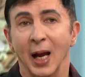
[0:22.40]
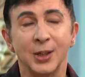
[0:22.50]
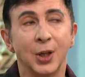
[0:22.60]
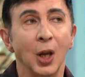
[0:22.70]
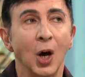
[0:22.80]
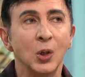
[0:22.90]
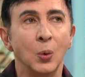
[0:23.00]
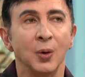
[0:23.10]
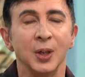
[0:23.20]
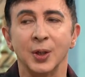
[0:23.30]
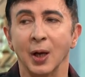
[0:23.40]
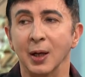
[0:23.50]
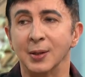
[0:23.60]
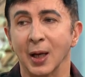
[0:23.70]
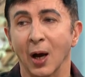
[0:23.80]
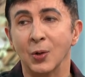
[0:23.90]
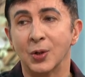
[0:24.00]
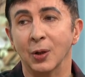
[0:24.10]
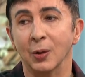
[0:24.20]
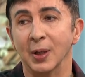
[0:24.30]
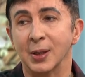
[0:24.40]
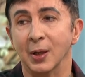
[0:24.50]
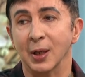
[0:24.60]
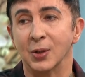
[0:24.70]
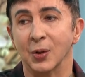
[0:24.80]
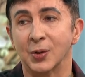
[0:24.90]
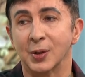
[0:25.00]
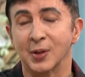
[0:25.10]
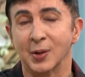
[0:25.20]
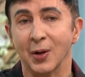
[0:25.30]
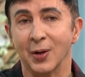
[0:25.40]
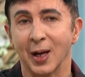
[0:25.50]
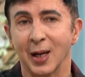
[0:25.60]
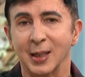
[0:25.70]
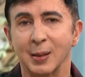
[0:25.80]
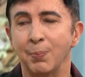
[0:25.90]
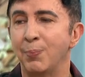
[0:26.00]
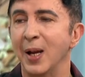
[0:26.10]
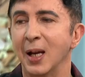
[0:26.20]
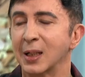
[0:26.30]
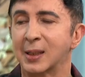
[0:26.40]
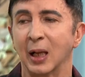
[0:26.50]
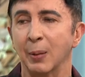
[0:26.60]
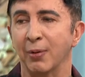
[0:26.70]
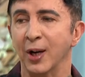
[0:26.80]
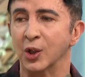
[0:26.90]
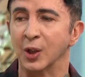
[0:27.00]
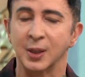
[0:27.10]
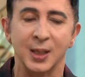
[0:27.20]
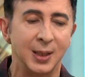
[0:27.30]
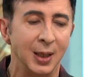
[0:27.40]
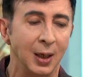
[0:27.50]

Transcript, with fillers: It's the last one. It's the, it's the O2. It's, it's on Sunday. It's a big celebration because this